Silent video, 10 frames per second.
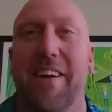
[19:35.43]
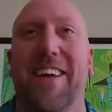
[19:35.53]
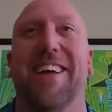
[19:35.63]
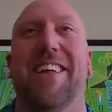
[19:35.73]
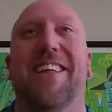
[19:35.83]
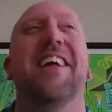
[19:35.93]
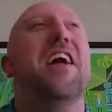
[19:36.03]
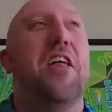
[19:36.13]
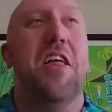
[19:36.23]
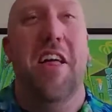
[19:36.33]

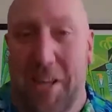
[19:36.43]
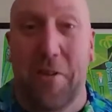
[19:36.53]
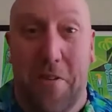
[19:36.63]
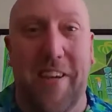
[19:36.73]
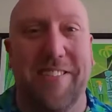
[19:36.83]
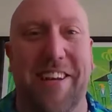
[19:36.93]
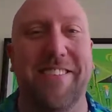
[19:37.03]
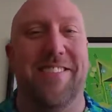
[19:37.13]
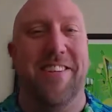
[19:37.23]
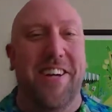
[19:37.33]
that you think
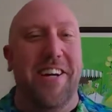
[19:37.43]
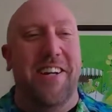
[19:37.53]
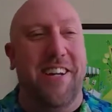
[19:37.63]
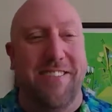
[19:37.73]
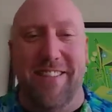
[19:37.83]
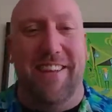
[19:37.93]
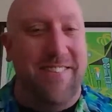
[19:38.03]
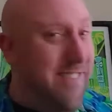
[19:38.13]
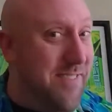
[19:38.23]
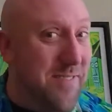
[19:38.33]
tastes good because
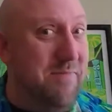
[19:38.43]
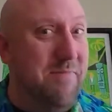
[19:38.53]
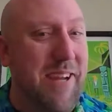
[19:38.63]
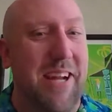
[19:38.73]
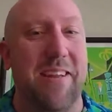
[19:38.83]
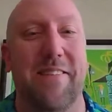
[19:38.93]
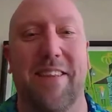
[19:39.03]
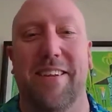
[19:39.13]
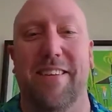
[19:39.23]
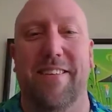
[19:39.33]
that's kind of
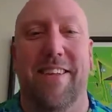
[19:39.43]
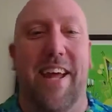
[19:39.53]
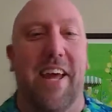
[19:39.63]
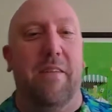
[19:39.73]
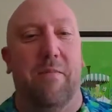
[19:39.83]
the end of the day